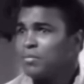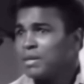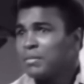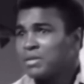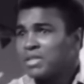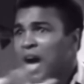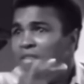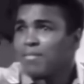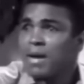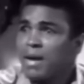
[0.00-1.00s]
But I'm
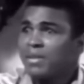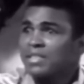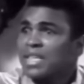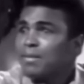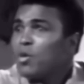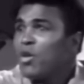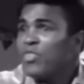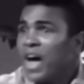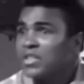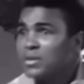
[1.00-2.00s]
sorry, man, there's 10 more
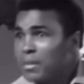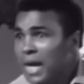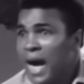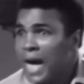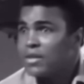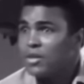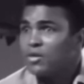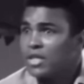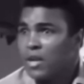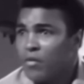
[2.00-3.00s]
1,000 behind
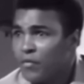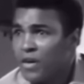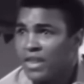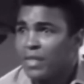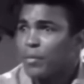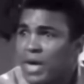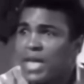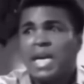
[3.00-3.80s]
you that don't feel that way.